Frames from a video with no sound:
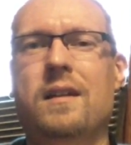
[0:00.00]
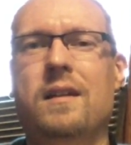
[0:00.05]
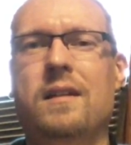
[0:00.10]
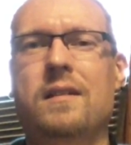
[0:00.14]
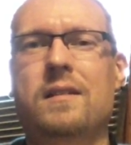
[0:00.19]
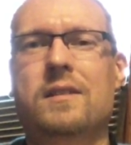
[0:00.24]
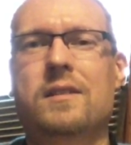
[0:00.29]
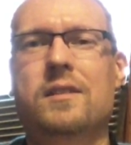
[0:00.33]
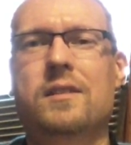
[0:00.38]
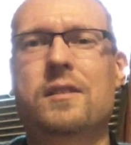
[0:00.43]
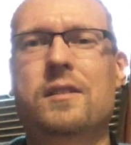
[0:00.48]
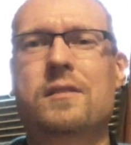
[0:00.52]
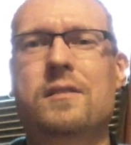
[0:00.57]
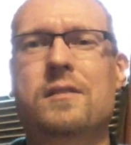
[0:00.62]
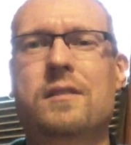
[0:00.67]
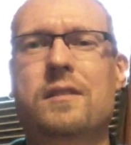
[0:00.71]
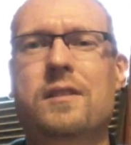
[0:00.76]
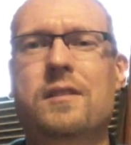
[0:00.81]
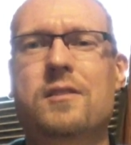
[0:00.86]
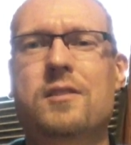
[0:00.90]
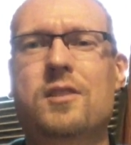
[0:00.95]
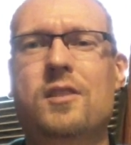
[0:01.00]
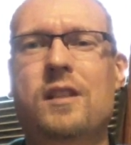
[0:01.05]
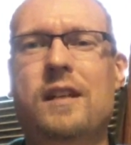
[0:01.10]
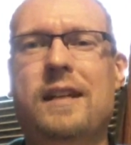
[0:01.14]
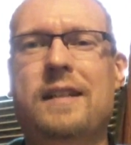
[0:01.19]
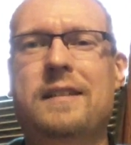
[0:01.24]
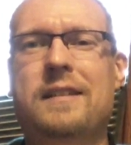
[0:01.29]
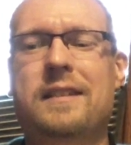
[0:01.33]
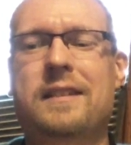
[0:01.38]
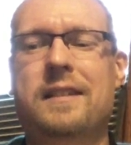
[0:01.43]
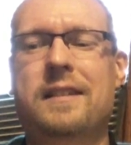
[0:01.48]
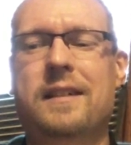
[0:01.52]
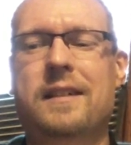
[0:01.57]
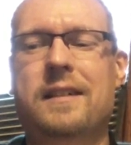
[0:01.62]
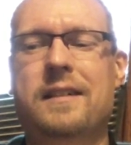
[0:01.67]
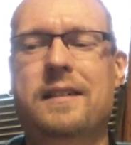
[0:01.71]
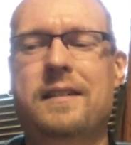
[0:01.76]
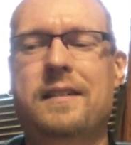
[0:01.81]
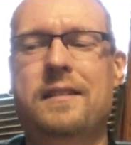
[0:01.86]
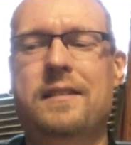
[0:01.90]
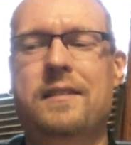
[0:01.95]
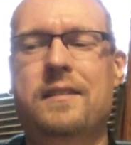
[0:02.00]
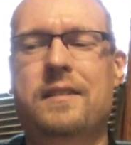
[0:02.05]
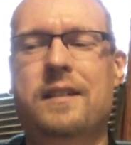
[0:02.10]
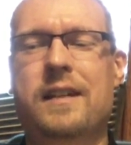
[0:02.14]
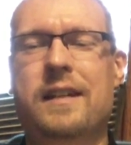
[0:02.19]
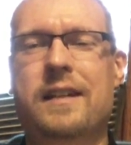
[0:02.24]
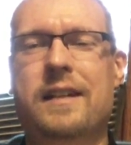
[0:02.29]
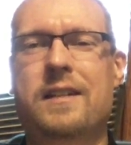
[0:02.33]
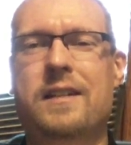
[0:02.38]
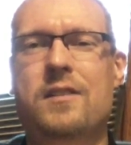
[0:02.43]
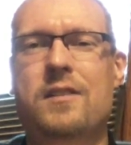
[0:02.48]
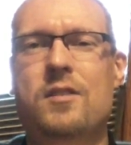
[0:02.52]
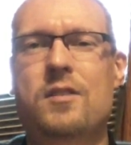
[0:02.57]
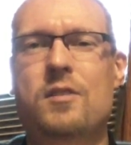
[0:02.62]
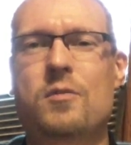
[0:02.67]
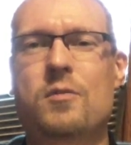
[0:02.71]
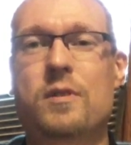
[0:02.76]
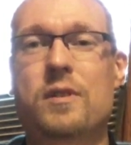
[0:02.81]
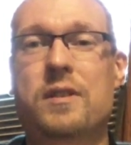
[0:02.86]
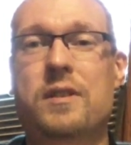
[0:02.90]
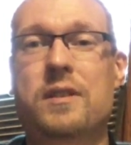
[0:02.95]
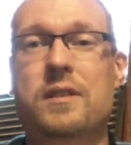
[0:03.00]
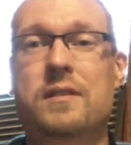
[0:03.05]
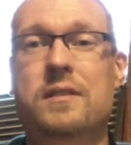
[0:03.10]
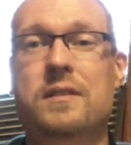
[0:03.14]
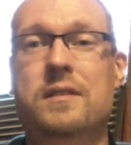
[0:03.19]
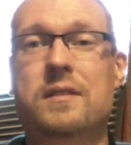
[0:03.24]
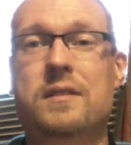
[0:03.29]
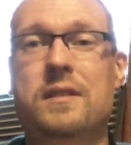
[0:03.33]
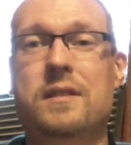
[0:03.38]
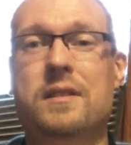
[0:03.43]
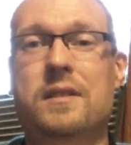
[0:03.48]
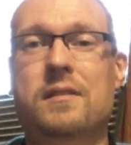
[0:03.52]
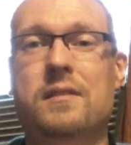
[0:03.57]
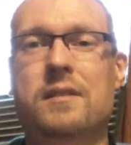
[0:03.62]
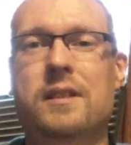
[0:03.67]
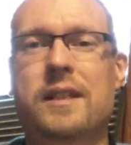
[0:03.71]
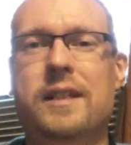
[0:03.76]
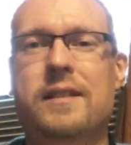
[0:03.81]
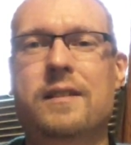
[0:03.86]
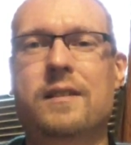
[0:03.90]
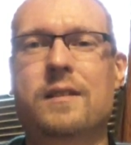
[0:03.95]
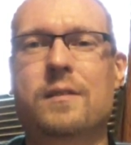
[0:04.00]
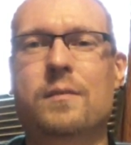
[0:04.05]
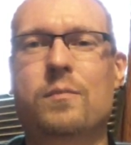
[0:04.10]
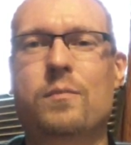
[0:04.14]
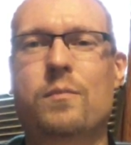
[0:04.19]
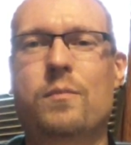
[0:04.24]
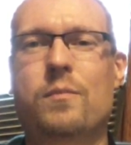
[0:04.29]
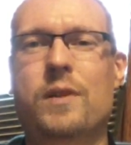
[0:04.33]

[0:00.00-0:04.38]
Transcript: So there's a lot that I can do with it later,